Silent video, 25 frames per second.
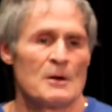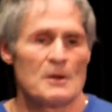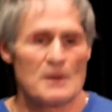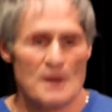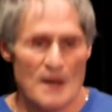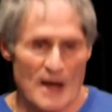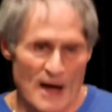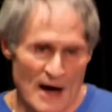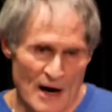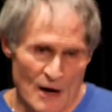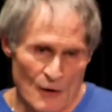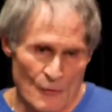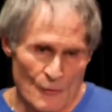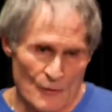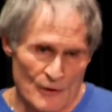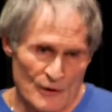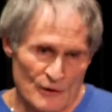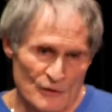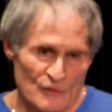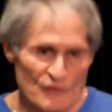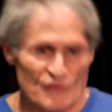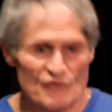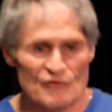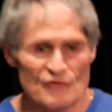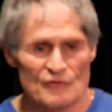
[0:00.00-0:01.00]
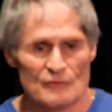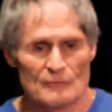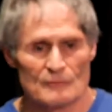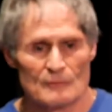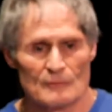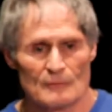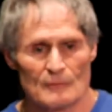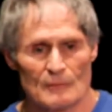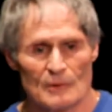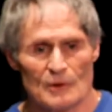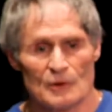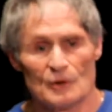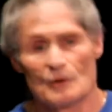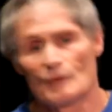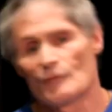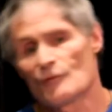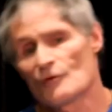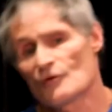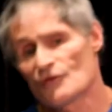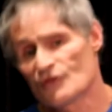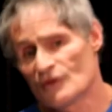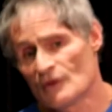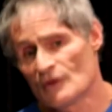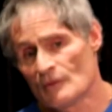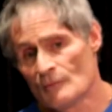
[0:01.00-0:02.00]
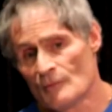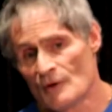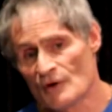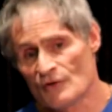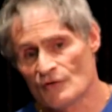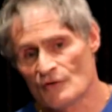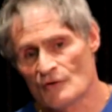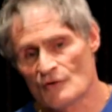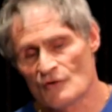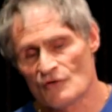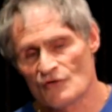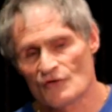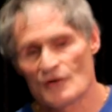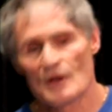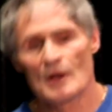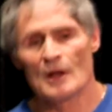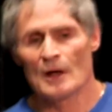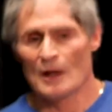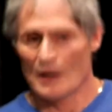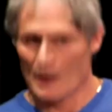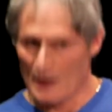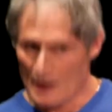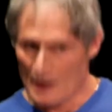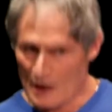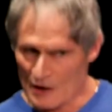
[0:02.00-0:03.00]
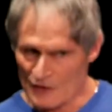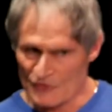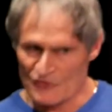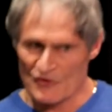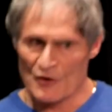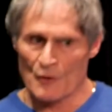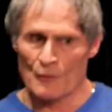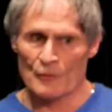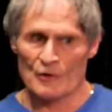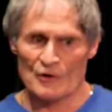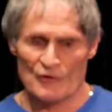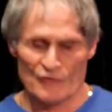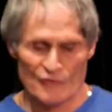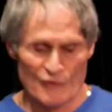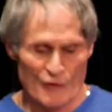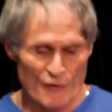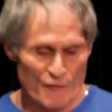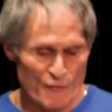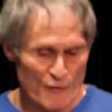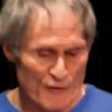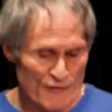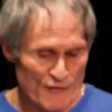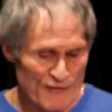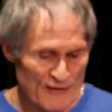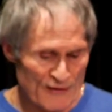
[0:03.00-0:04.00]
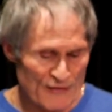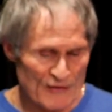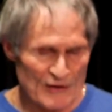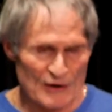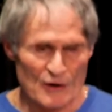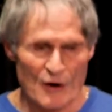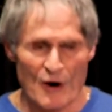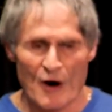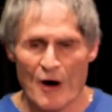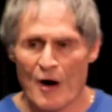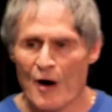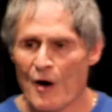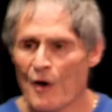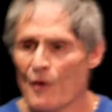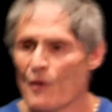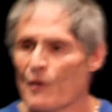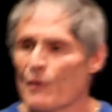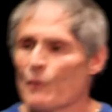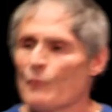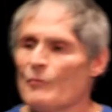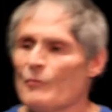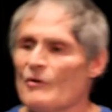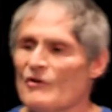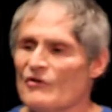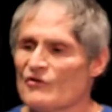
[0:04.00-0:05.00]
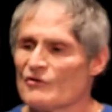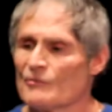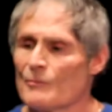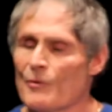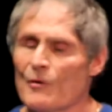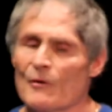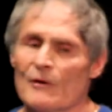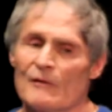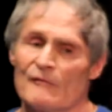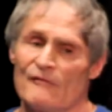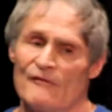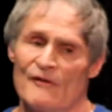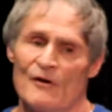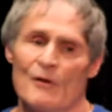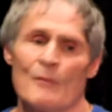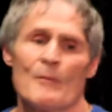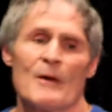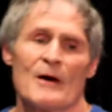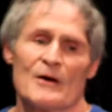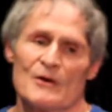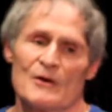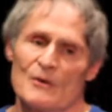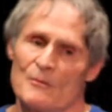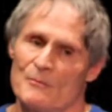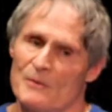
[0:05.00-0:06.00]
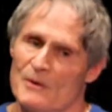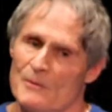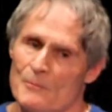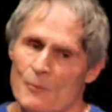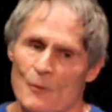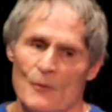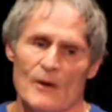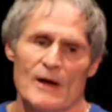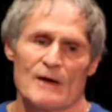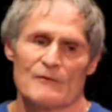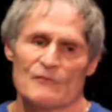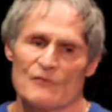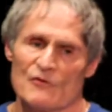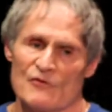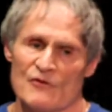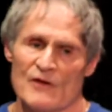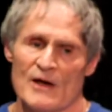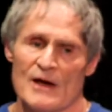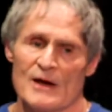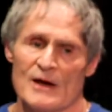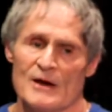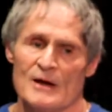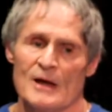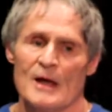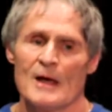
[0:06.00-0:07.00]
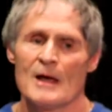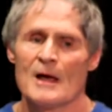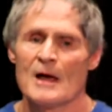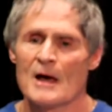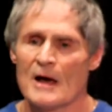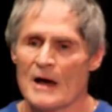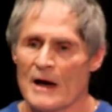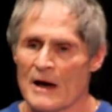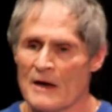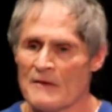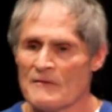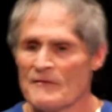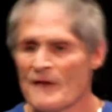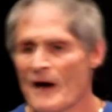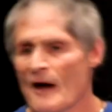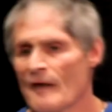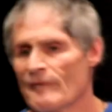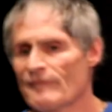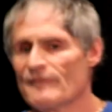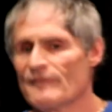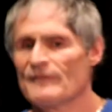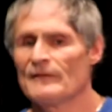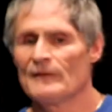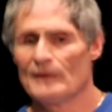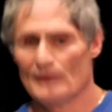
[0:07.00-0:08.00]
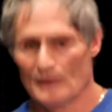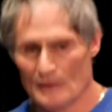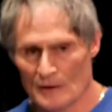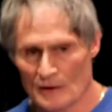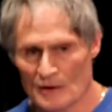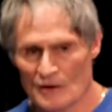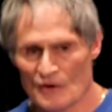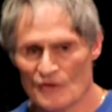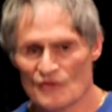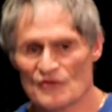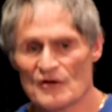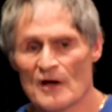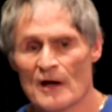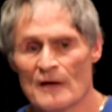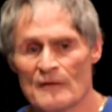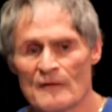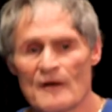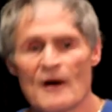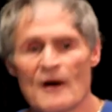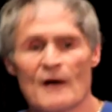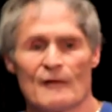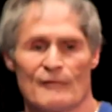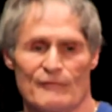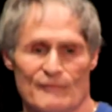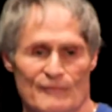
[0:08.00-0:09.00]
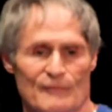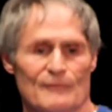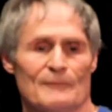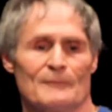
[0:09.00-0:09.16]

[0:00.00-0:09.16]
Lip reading: hirings, university admissions, and so on and so forth, I think all reasonable and fair-minded people have to say, enough is enough.